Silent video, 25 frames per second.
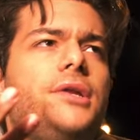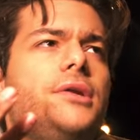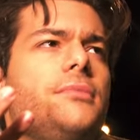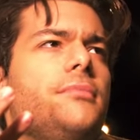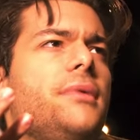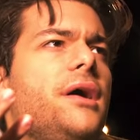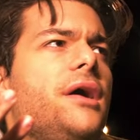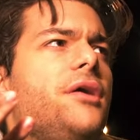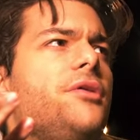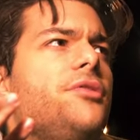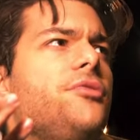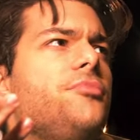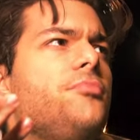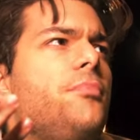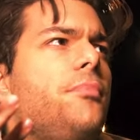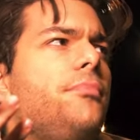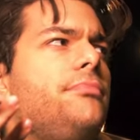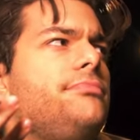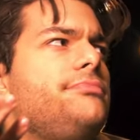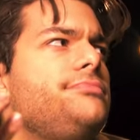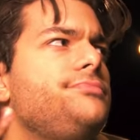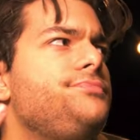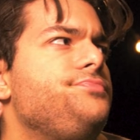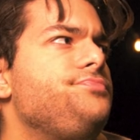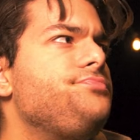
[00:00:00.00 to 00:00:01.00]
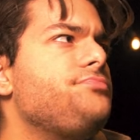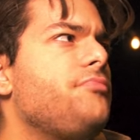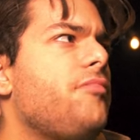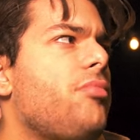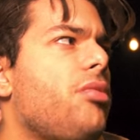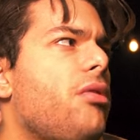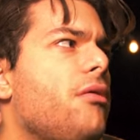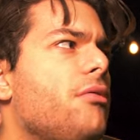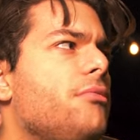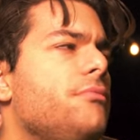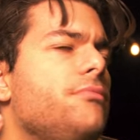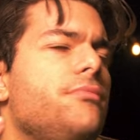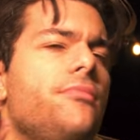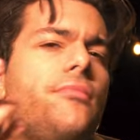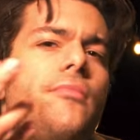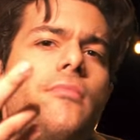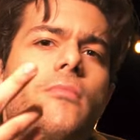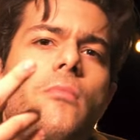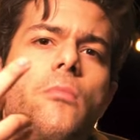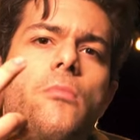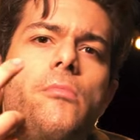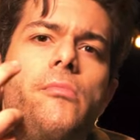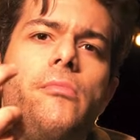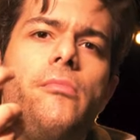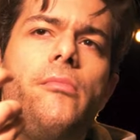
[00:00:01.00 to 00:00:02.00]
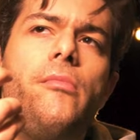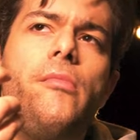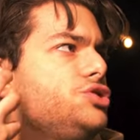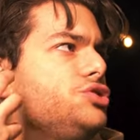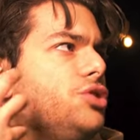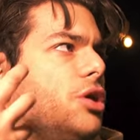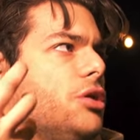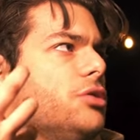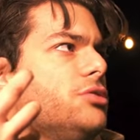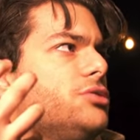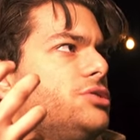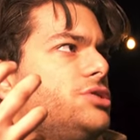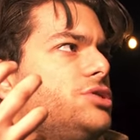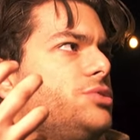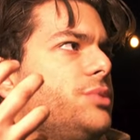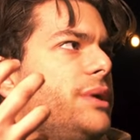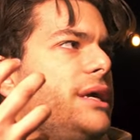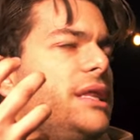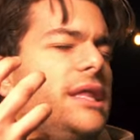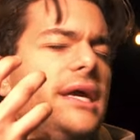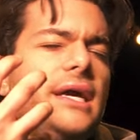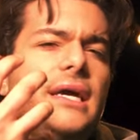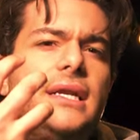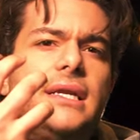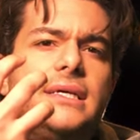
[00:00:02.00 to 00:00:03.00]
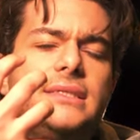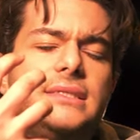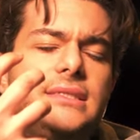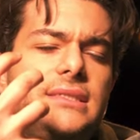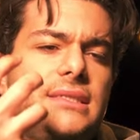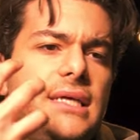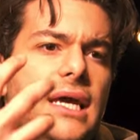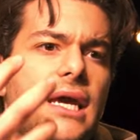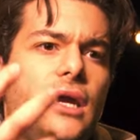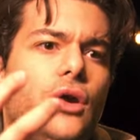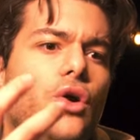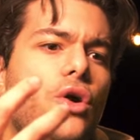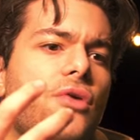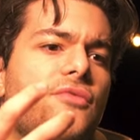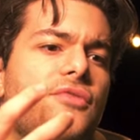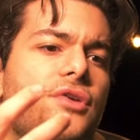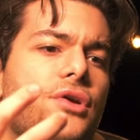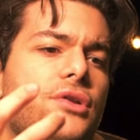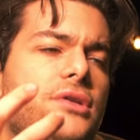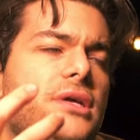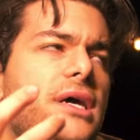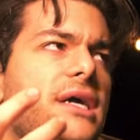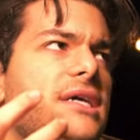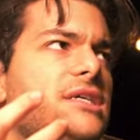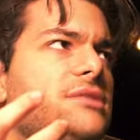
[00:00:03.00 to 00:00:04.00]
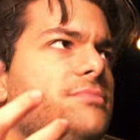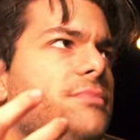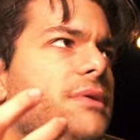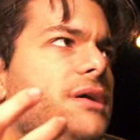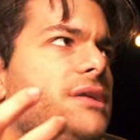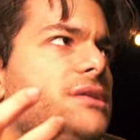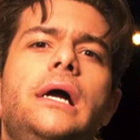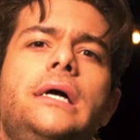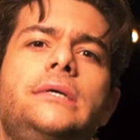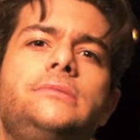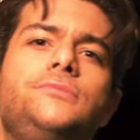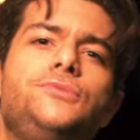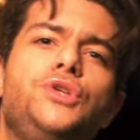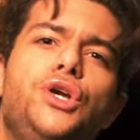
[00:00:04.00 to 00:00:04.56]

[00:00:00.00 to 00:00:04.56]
in your mouth. And it's not like strong sweet, like it doesn't take over your taste bud.